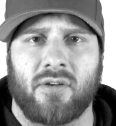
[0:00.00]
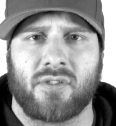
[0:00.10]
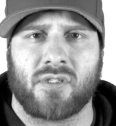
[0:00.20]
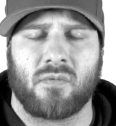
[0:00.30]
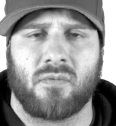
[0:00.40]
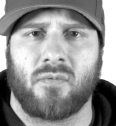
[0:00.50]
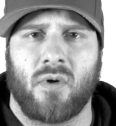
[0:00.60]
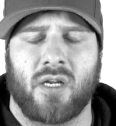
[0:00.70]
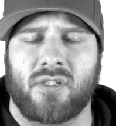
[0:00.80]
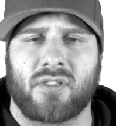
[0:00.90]
I was just
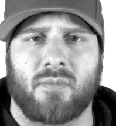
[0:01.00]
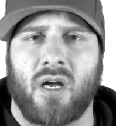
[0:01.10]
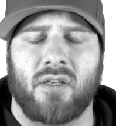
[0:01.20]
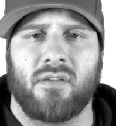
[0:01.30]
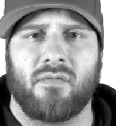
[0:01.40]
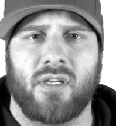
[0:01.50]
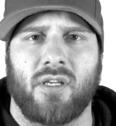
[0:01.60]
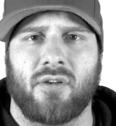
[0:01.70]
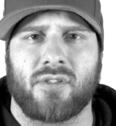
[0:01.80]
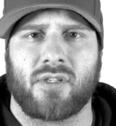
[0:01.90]
watching some hunting
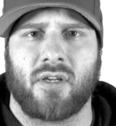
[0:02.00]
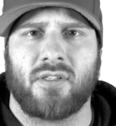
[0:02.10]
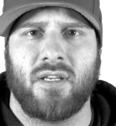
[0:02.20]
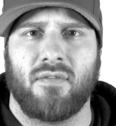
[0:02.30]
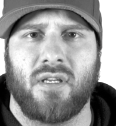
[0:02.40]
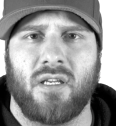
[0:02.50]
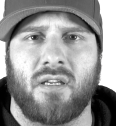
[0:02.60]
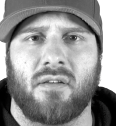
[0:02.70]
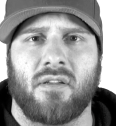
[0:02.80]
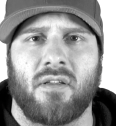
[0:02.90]
videos on
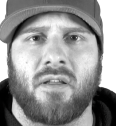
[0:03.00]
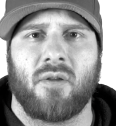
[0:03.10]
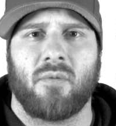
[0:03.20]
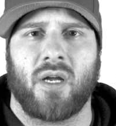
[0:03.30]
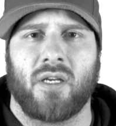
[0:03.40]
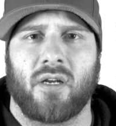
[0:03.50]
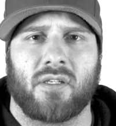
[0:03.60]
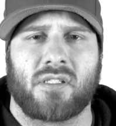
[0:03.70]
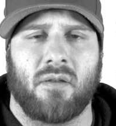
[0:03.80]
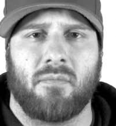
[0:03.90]
TV, and my
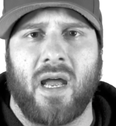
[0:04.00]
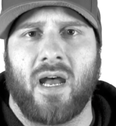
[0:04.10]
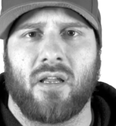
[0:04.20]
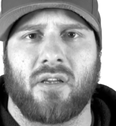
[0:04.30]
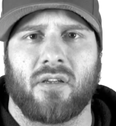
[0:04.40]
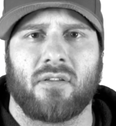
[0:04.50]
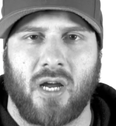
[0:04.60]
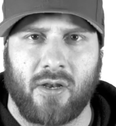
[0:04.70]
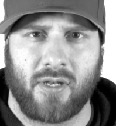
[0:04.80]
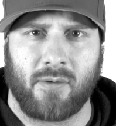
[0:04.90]
youngest son, Maddocks,
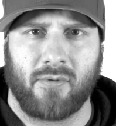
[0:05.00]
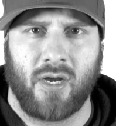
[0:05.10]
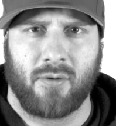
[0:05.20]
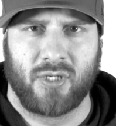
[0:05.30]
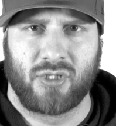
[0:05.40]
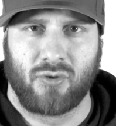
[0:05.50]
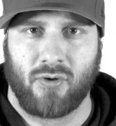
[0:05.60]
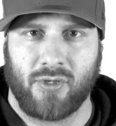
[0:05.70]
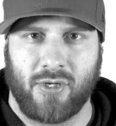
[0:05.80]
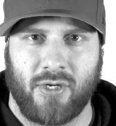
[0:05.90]
cuddled up right on my
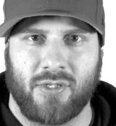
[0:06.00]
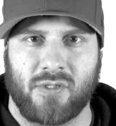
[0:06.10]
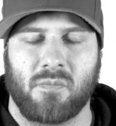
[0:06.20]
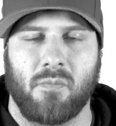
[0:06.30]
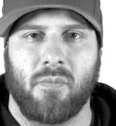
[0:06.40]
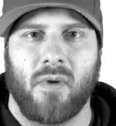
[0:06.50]
shoulder and just